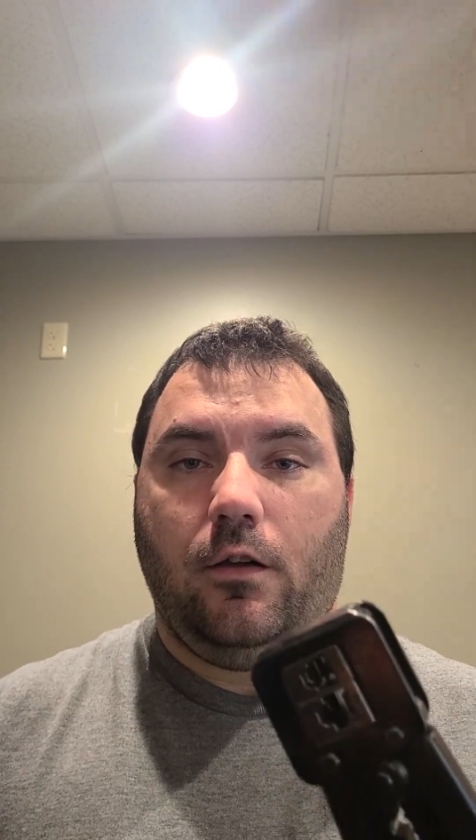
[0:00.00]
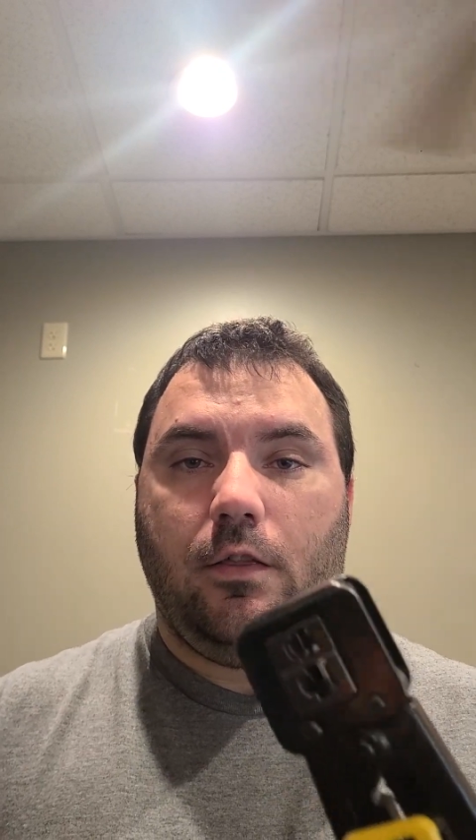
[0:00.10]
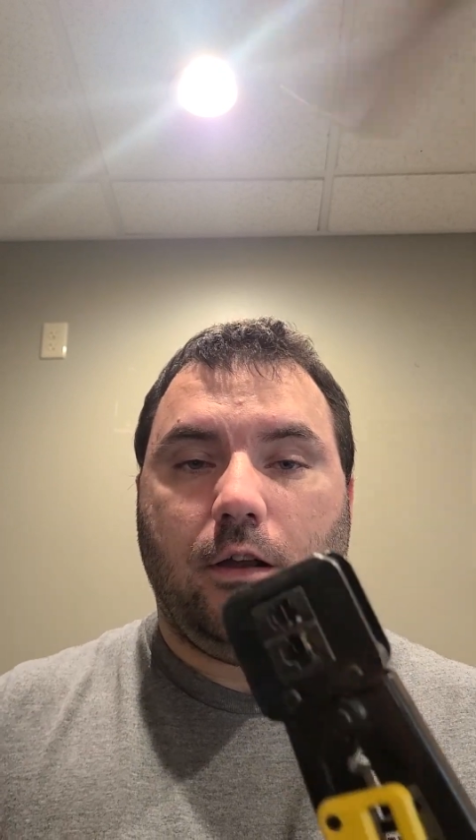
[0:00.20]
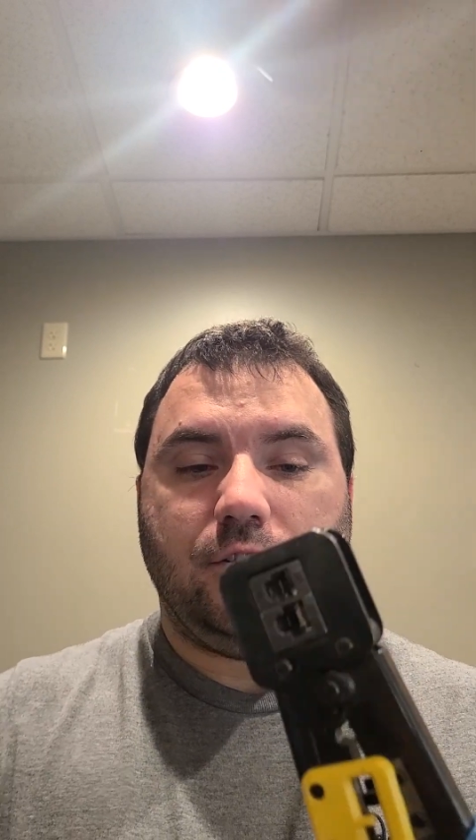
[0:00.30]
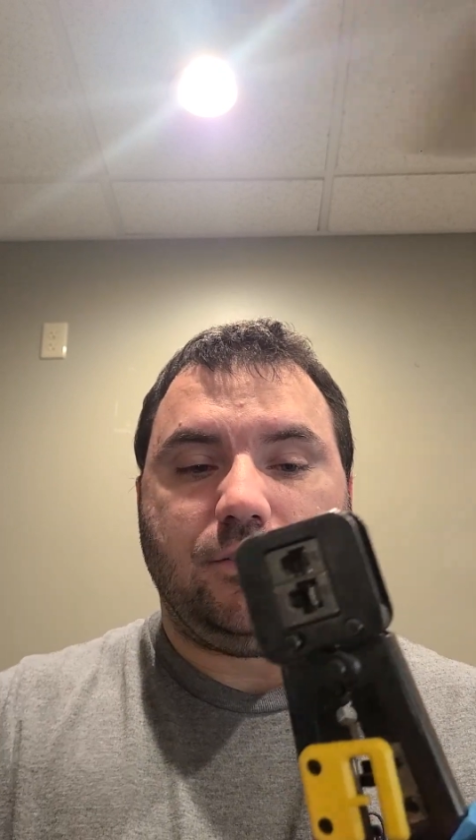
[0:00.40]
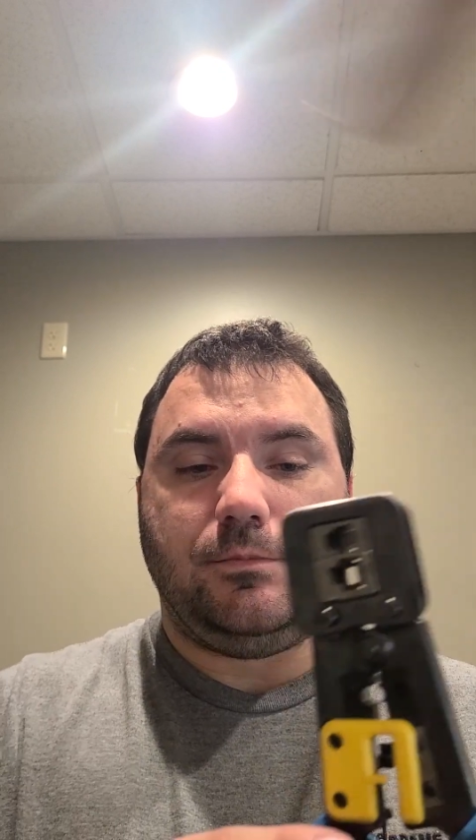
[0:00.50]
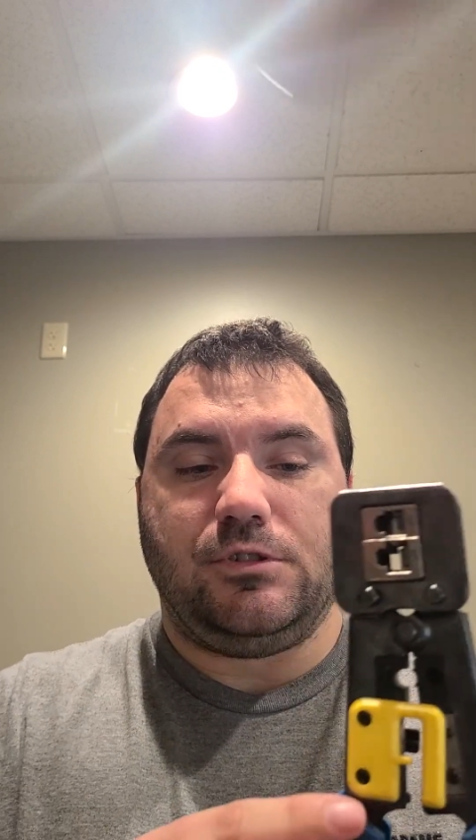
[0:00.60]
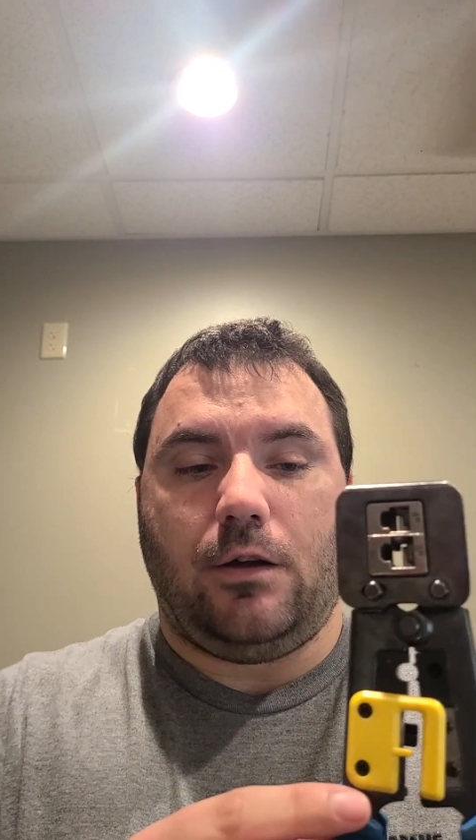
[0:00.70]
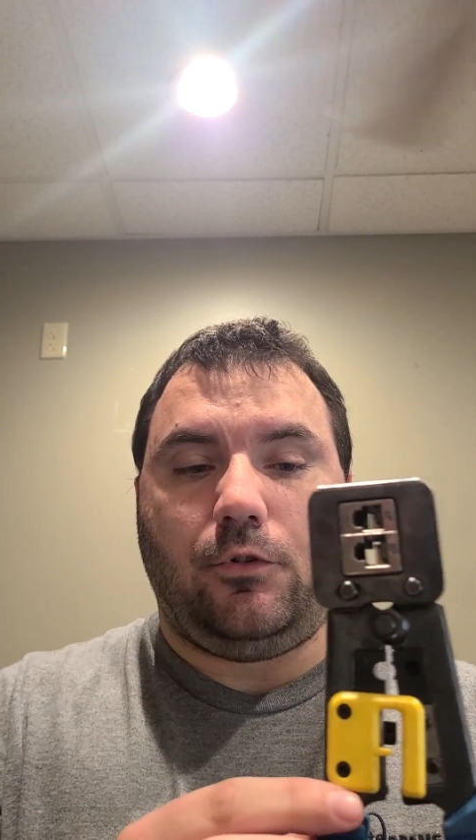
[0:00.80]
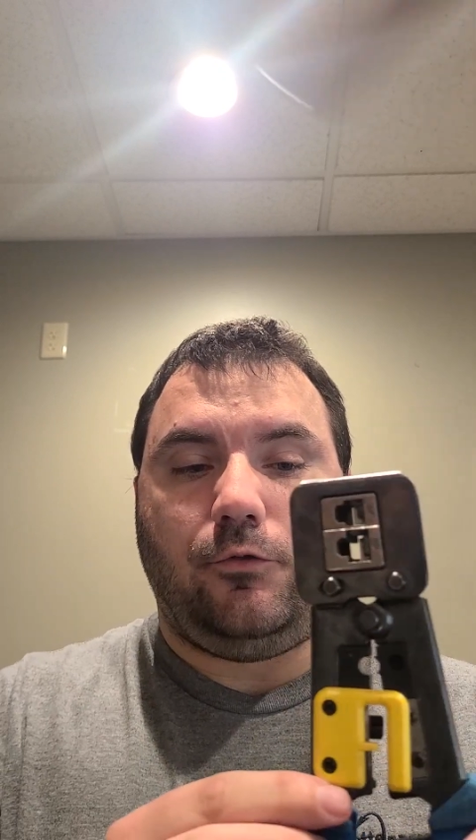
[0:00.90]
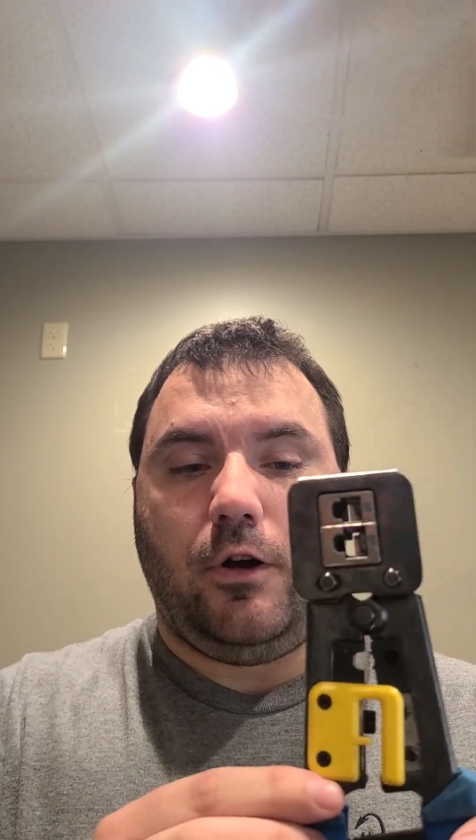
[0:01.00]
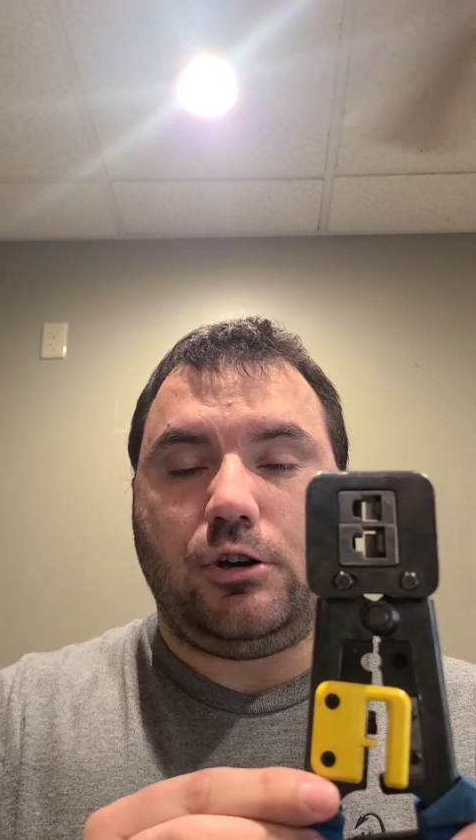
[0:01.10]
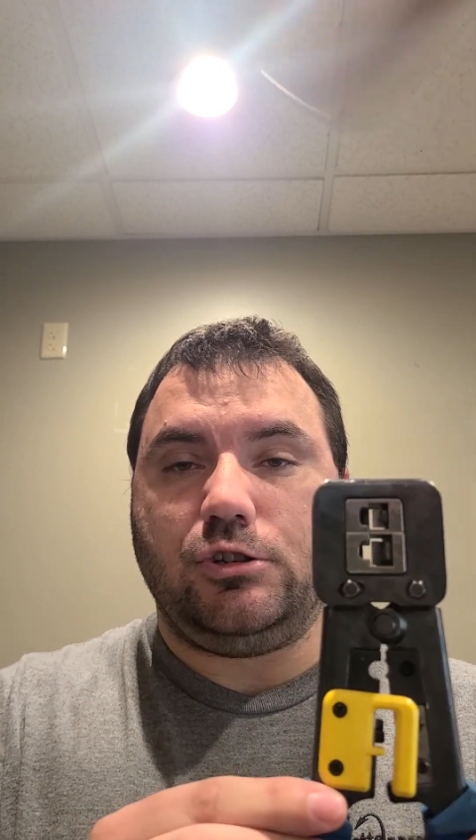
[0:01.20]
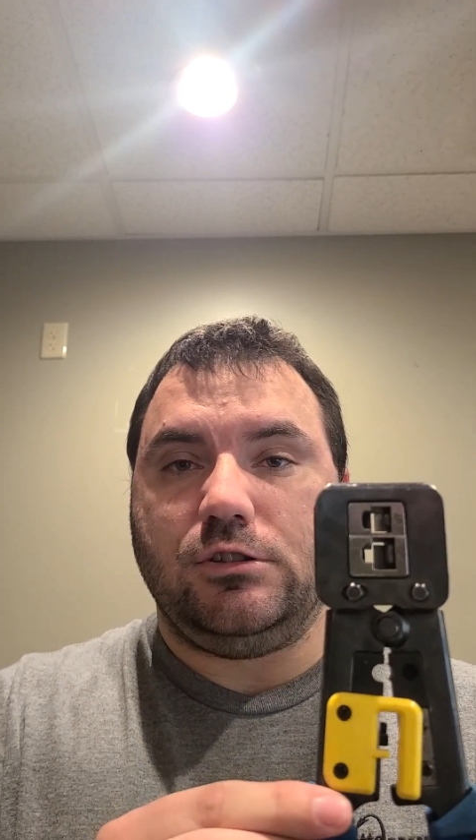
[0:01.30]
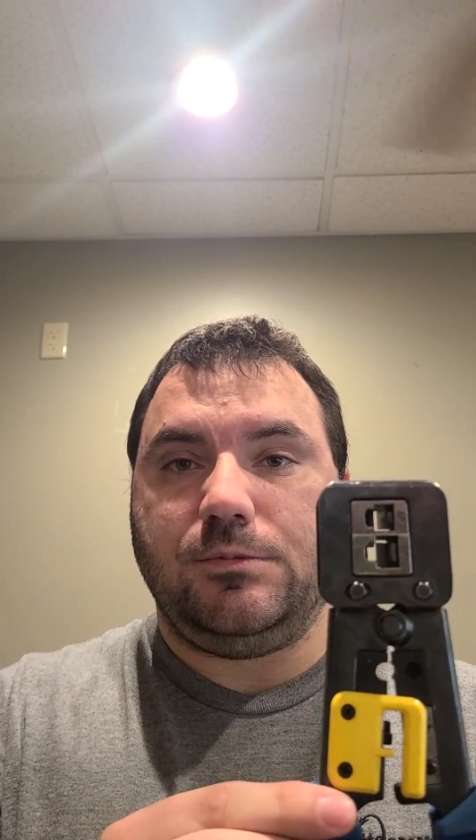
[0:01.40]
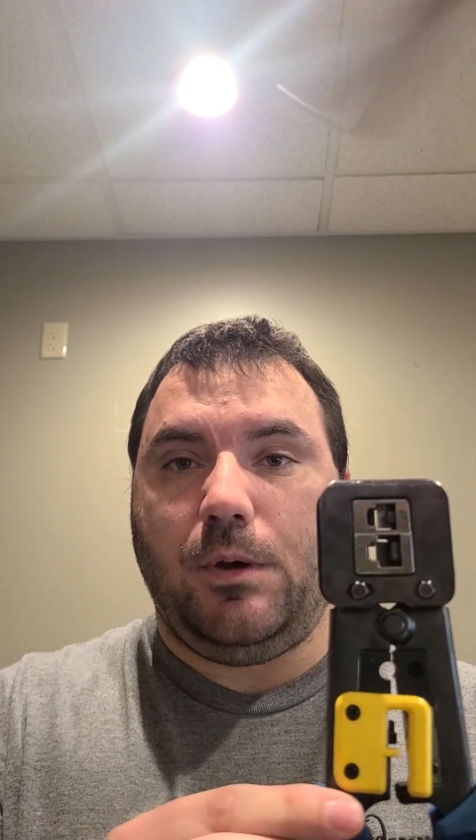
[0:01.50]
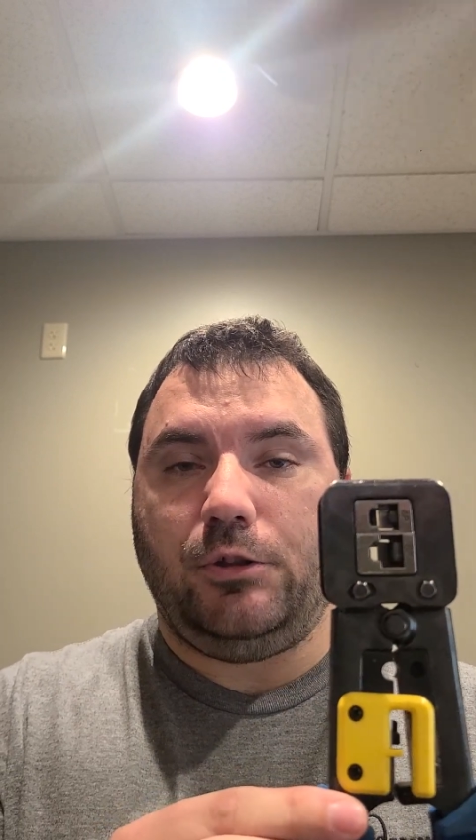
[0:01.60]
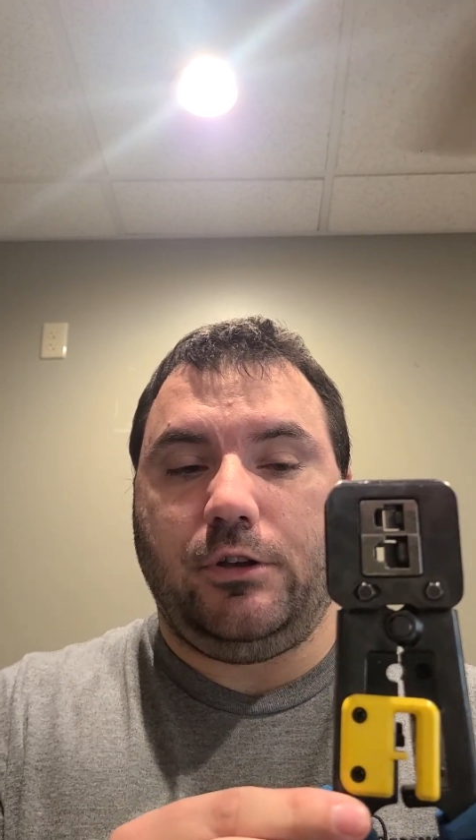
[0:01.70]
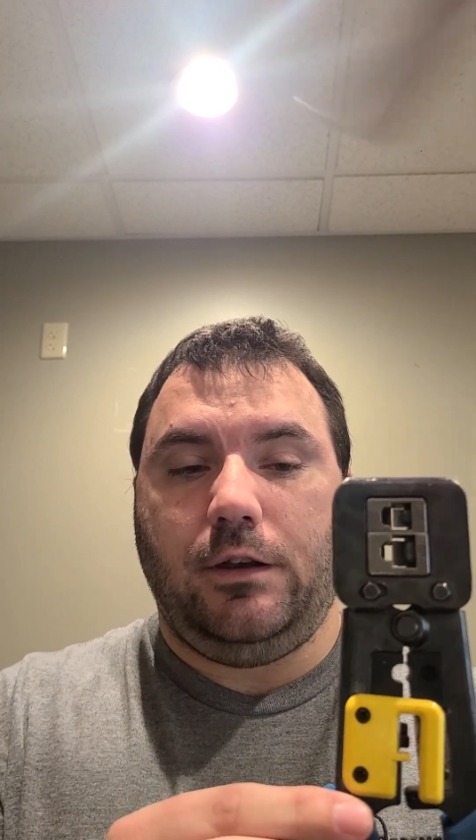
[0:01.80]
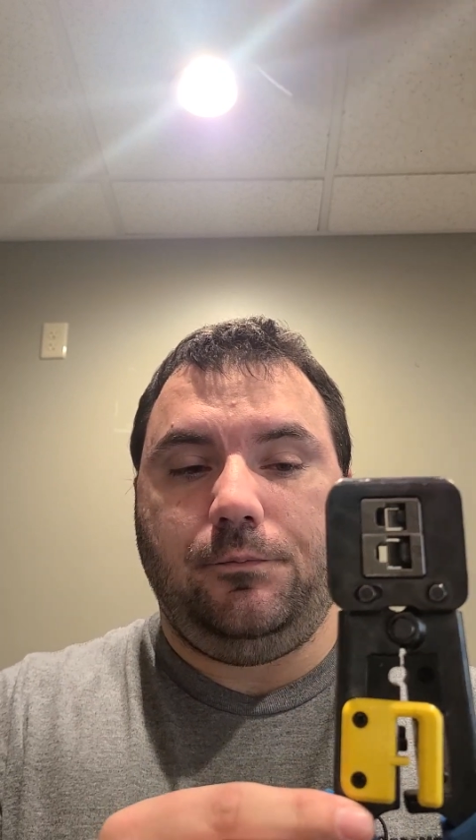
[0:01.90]
there are several functions
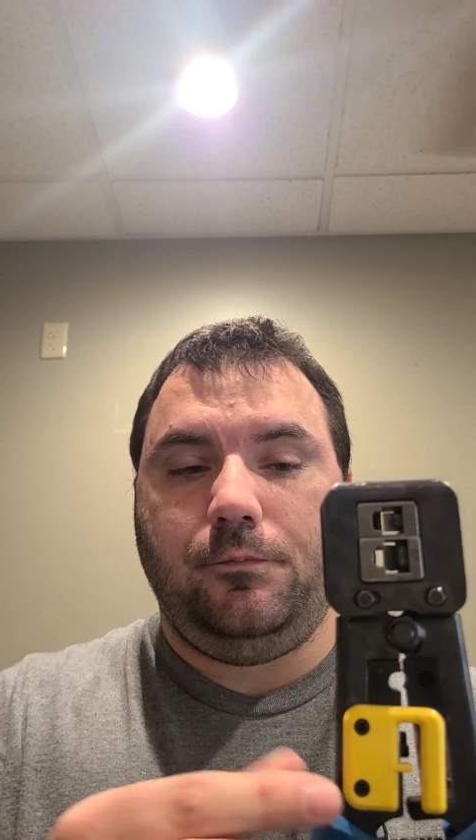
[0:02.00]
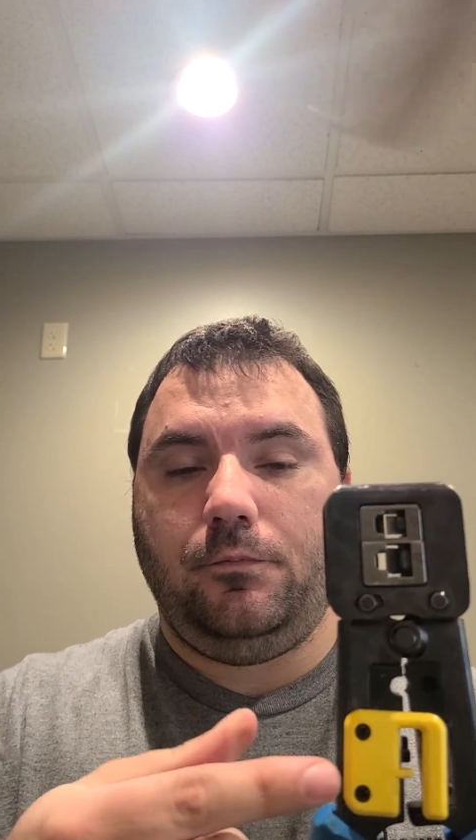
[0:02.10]
built in.